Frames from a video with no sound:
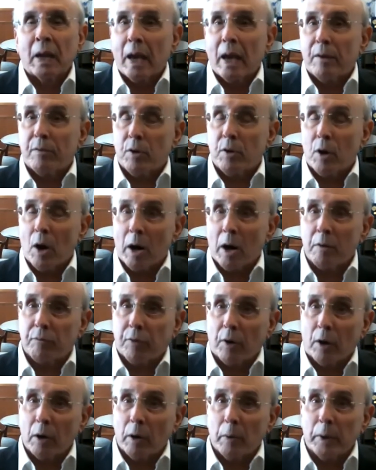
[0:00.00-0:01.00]
If you aren't
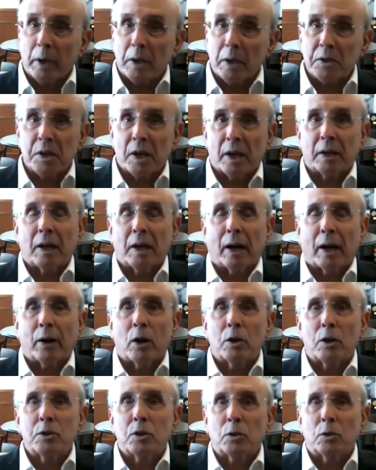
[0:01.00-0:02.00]
following us yet, I
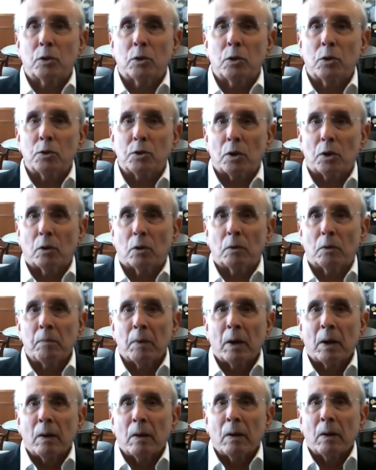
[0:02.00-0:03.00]
urge you to do so.
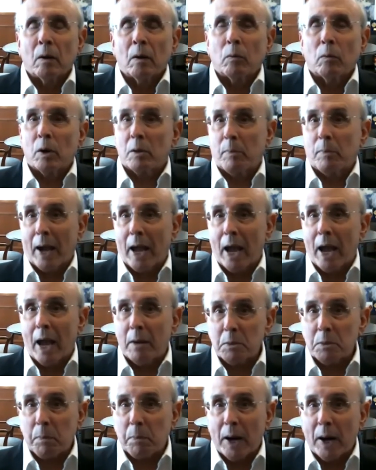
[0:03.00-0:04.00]
With
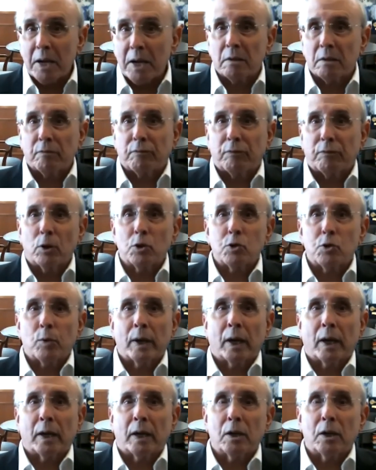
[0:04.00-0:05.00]
Miami Spice in full
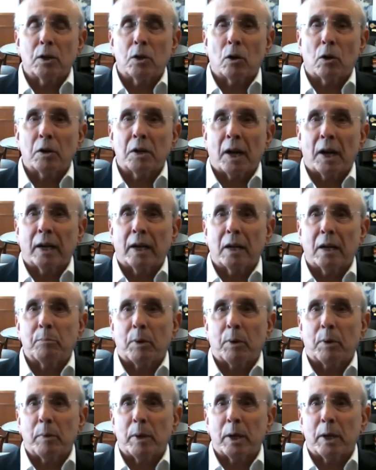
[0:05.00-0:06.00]
swing and indoor dining
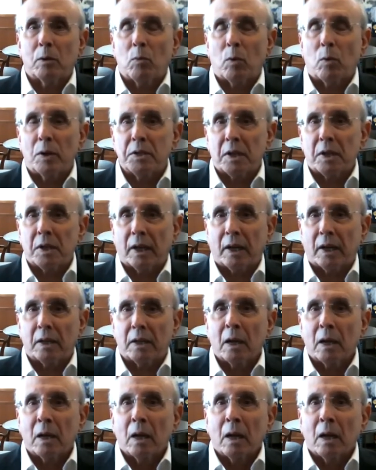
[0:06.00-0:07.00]
permitted once again,
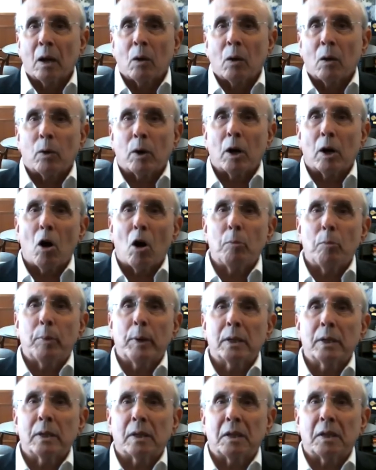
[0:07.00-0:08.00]
we're
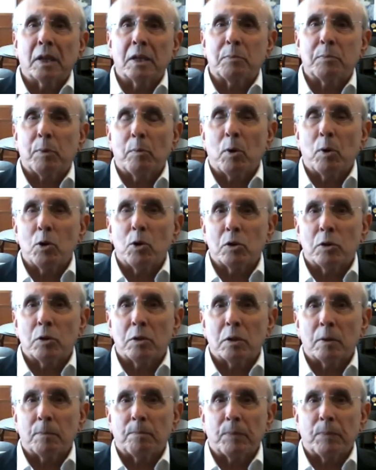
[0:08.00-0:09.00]
hoping that these
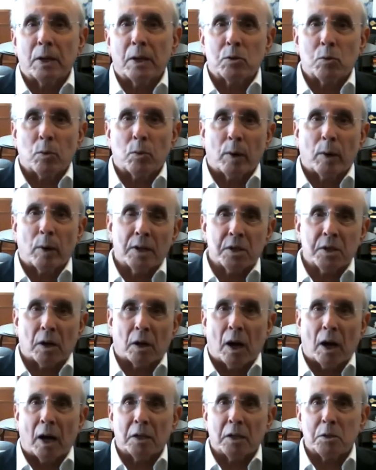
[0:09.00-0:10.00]
promotions, as well as
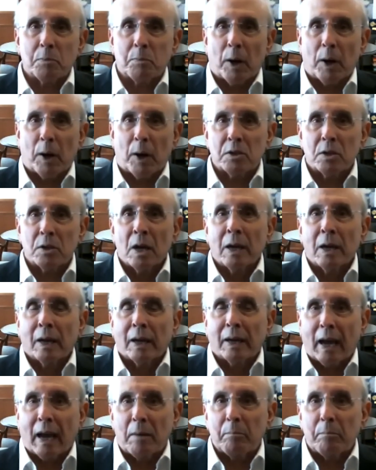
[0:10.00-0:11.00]
our Hotspots
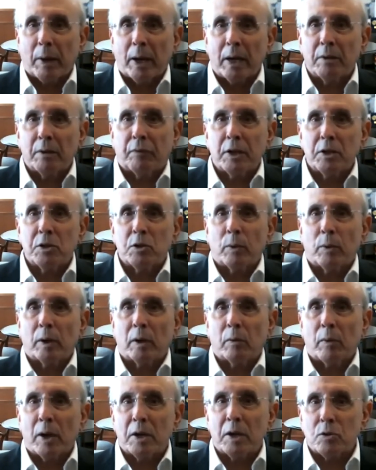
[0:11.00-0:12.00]
campaign
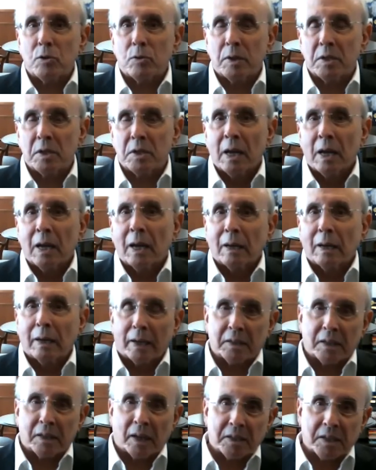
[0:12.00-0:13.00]
featuring restaurants
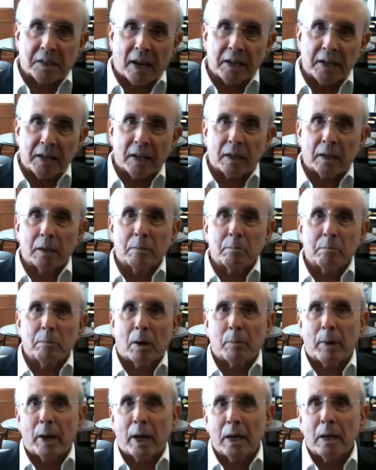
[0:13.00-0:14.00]
like Titanic,
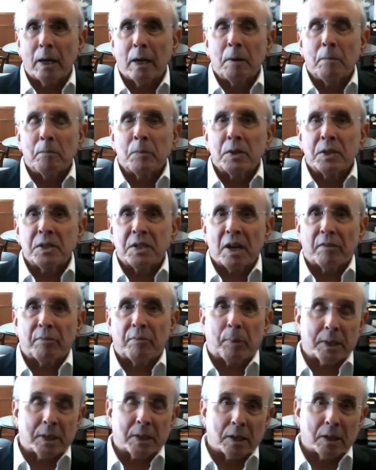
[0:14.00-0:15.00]
Mame,
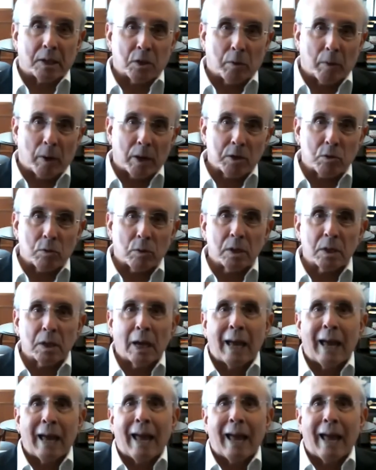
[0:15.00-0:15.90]
Chef Patel's restaurant,